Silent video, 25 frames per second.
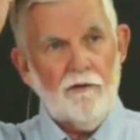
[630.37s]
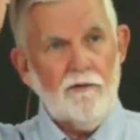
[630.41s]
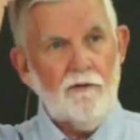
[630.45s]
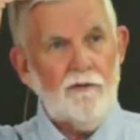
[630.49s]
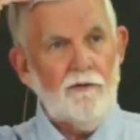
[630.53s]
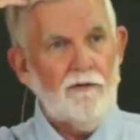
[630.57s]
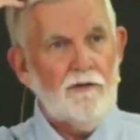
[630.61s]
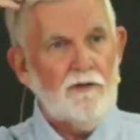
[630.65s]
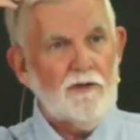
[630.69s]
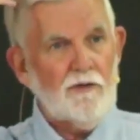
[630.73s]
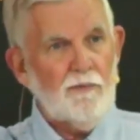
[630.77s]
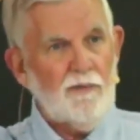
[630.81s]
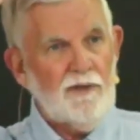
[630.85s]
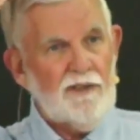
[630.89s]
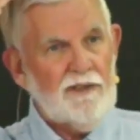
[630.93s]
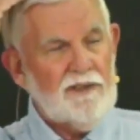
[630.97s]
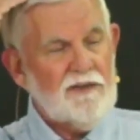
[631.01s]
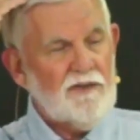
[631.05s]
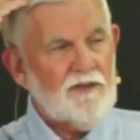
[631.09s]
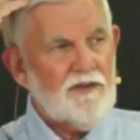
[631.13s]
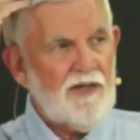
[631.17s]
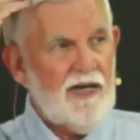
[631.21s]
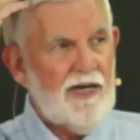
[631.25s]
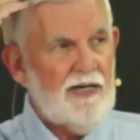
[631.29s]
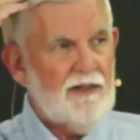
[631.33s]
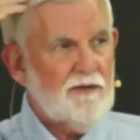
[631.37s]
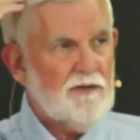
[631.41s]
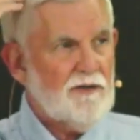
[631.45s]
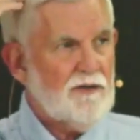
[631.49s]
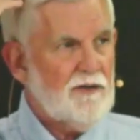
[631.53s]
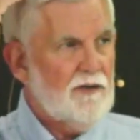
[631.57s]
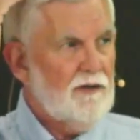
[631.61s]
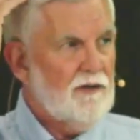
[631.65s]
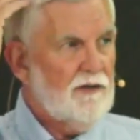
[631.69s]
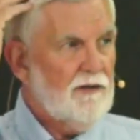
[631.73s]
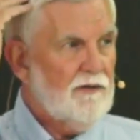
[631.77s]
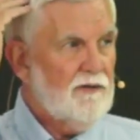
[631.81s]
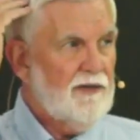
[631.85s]
or who has been his
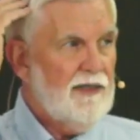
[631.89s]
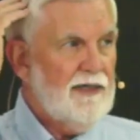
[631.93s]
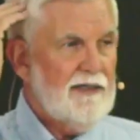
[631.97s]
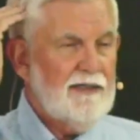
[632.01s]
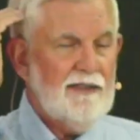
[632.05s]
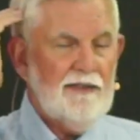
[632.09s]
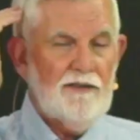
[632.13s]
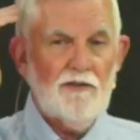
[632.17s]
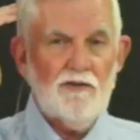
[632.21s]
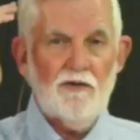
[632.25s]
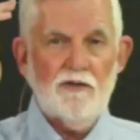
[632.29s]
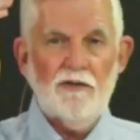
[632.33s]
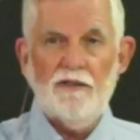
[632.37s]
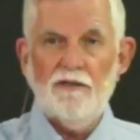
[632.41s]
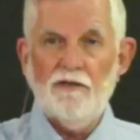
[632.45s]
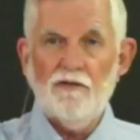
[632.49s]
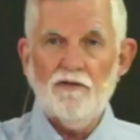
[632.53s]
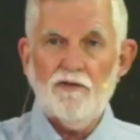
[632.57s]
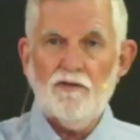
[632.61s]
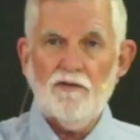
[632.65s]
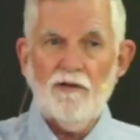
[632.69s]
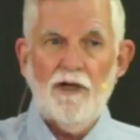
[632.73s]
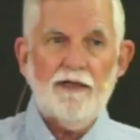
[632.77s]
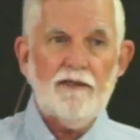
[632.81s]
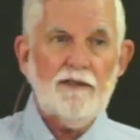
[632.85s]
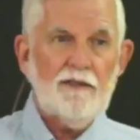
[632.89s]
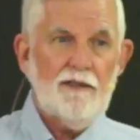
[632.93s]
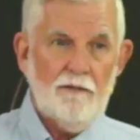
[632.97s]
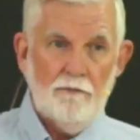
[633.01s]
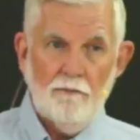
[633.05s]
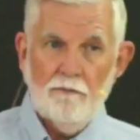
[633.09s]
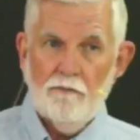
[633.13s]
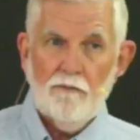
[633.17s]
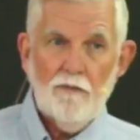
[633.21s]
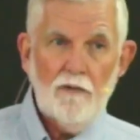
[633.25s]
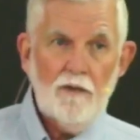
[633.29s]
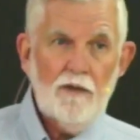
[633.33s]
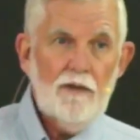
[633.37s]
counselor that he should instruct
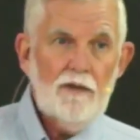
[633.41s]
him?